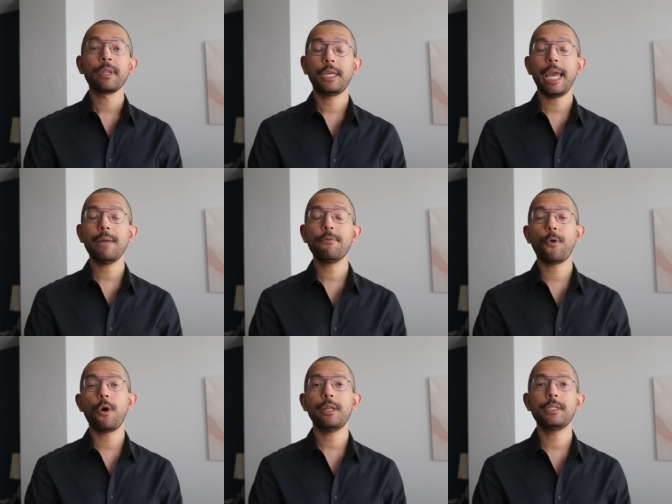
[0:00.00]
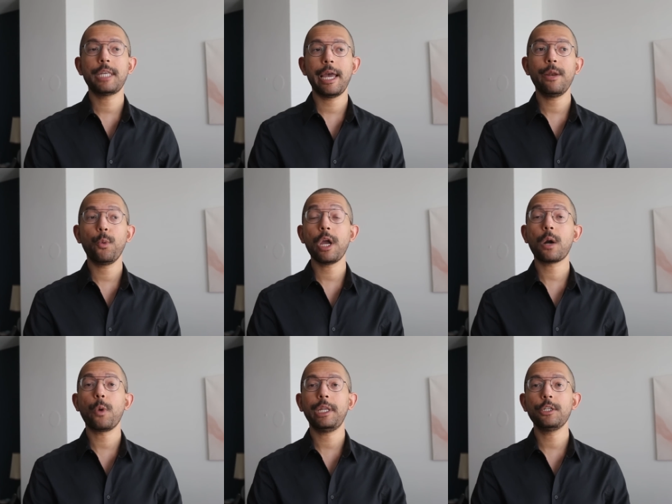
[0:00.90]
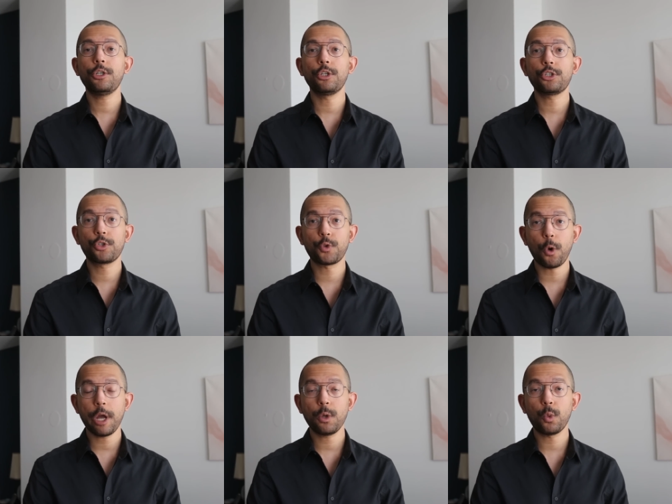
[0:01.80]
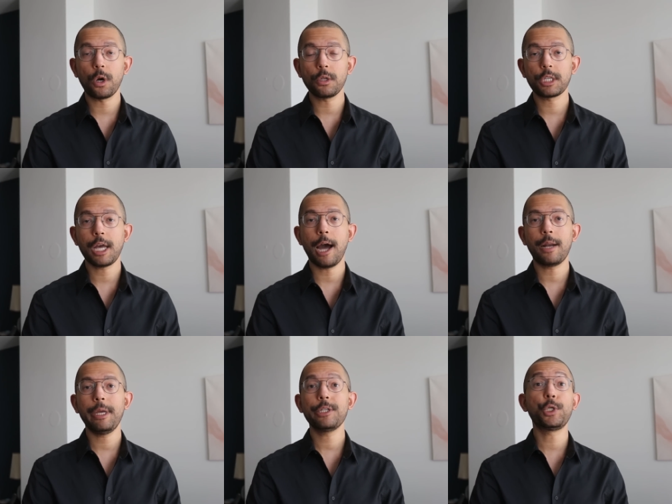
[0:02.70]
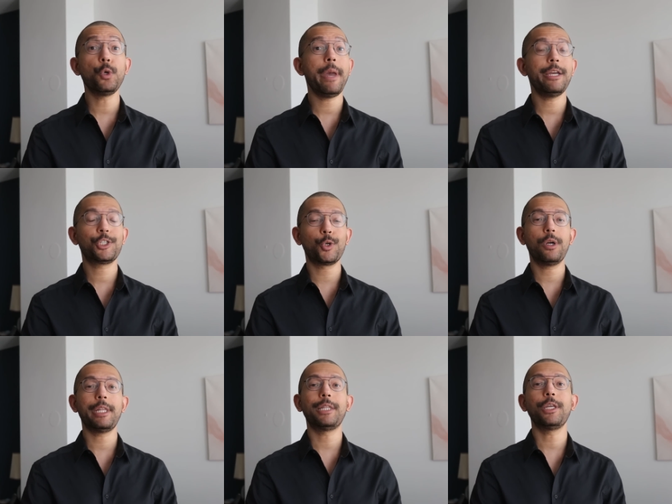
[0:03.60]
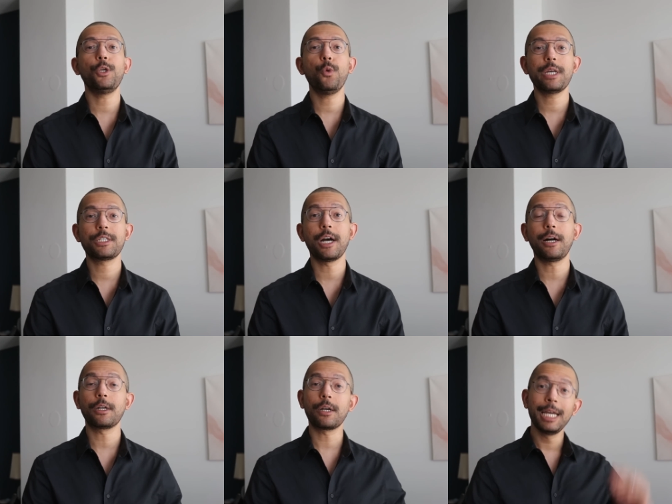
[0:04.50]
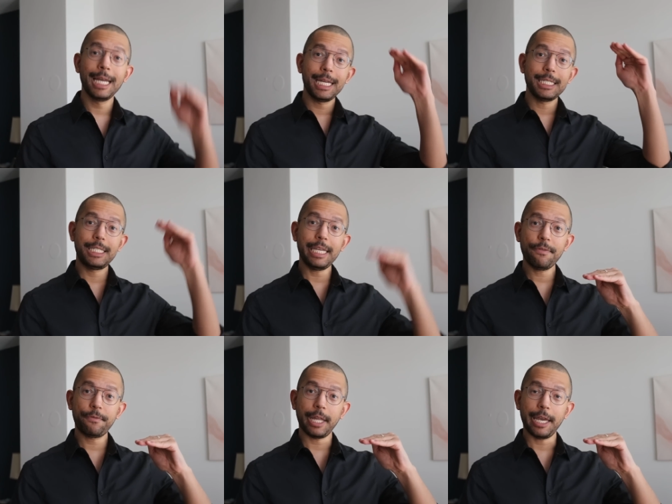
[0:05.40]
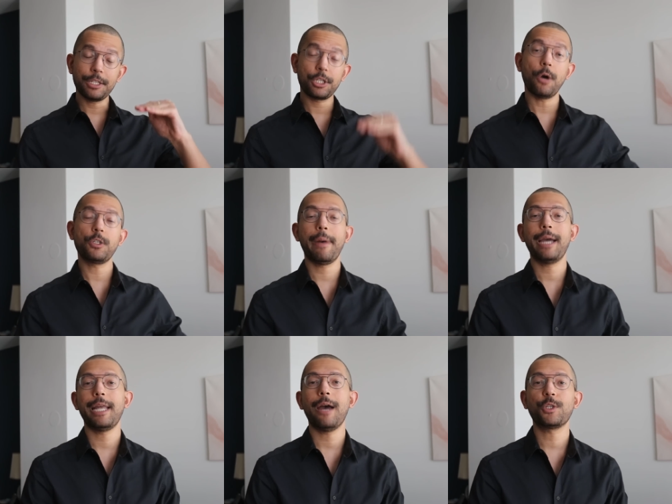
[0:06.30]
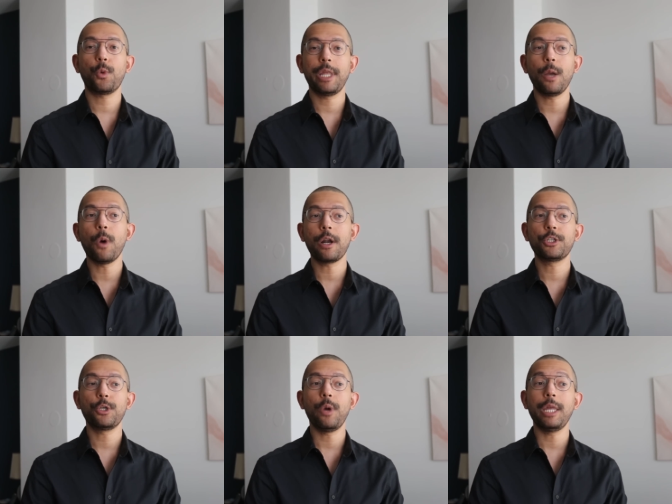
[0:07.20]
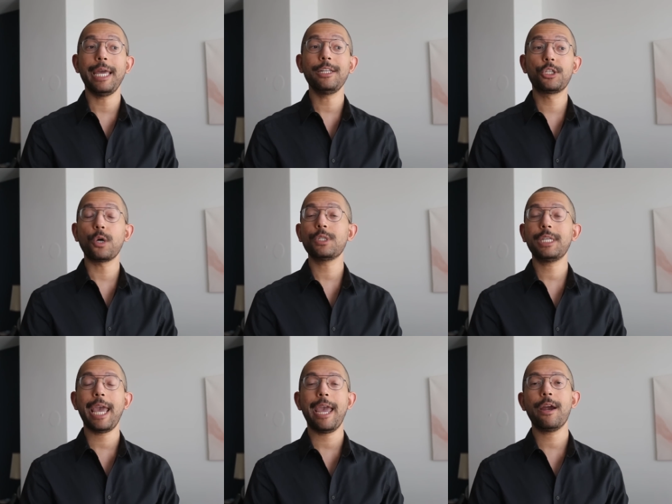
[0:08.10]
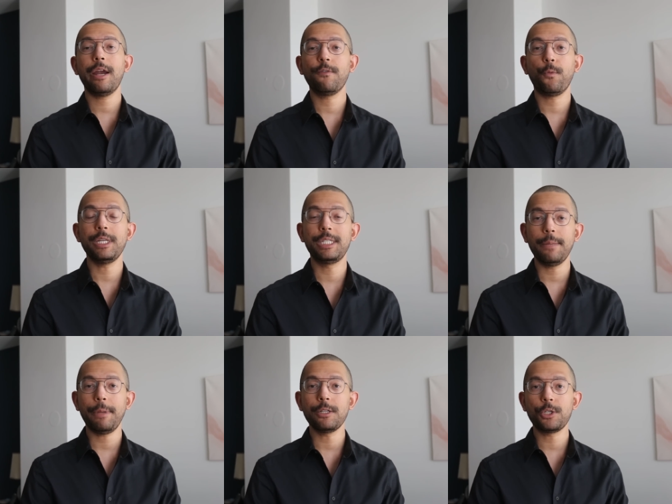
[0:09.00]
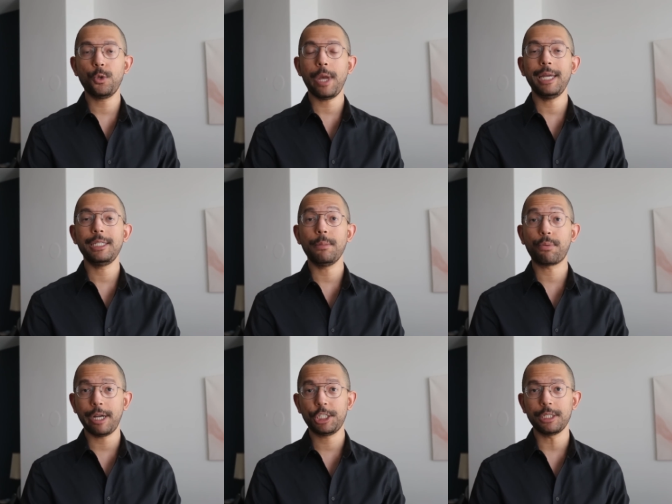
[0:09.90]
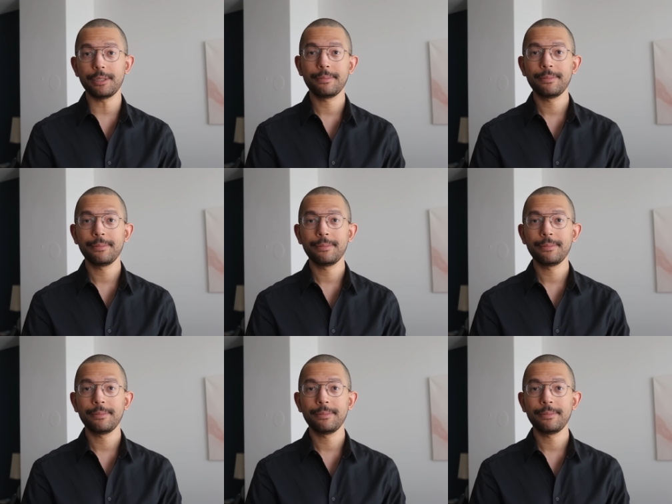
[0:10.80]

came forward and said, we are willing to destroy the world's economy to make sure that the US dollar deflates, goes back down to where they wanted to, and they don't care if we dip into a depression.